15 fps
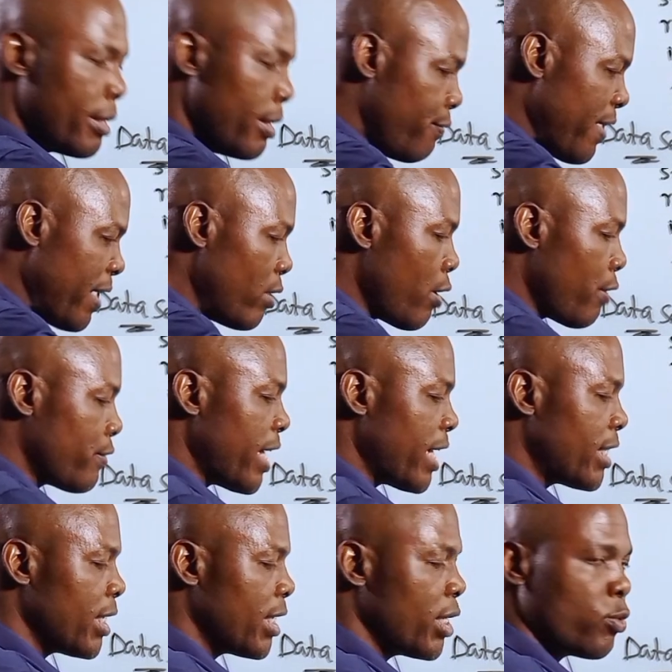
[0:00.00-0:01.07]
The value of
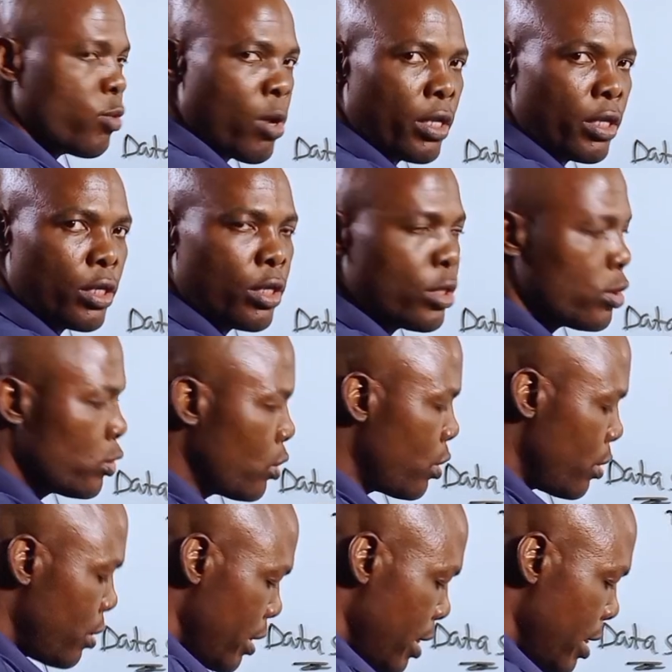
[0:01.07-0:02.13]
static is 1.
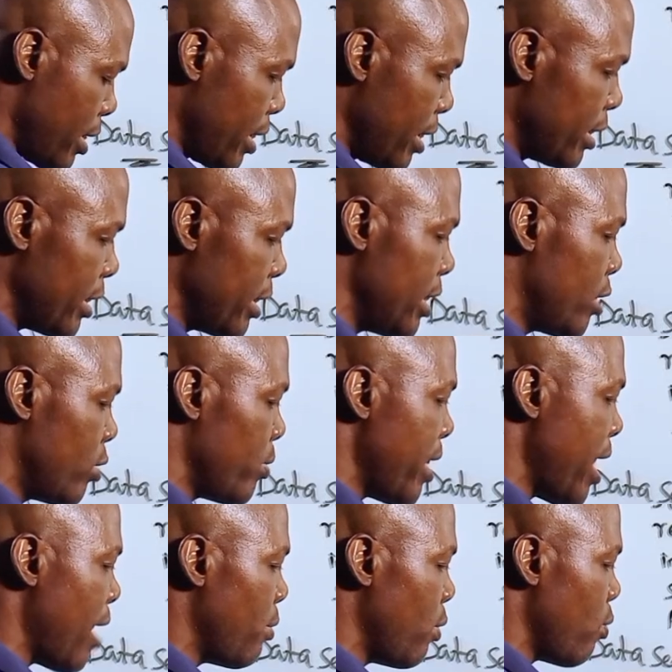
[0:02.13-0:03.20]
So increasing it will
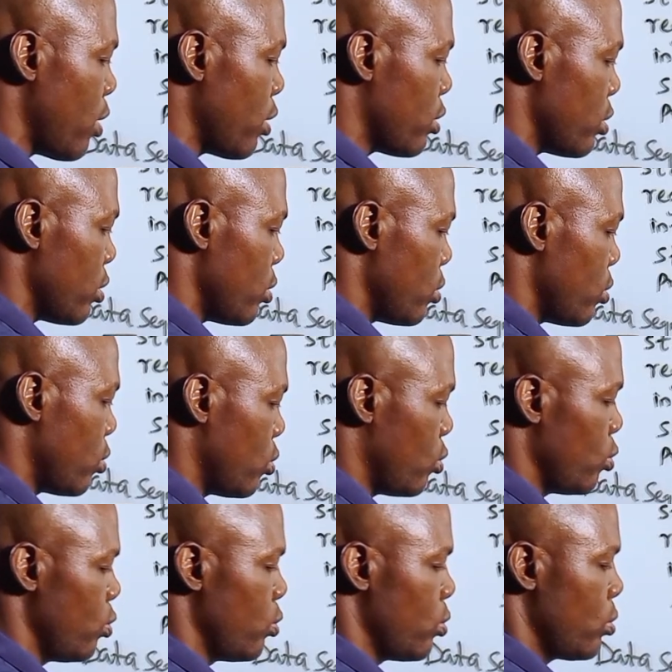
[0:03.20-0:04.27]
now be what?
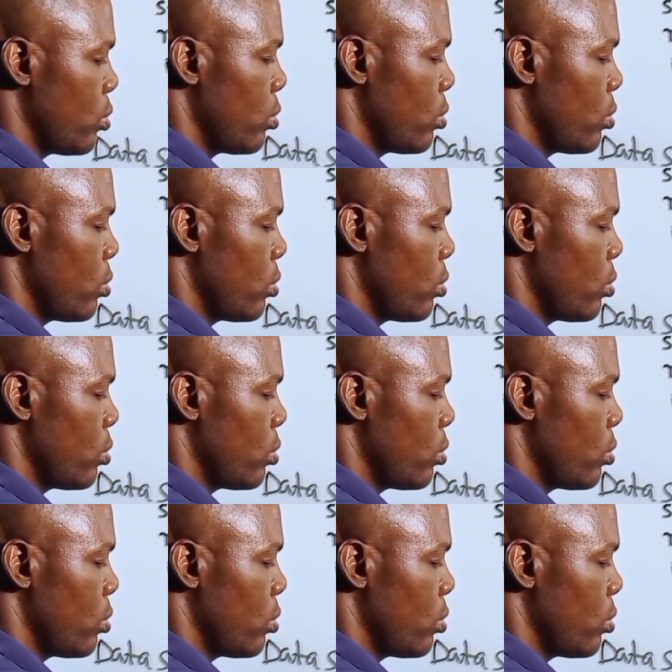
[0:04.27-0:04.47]
2.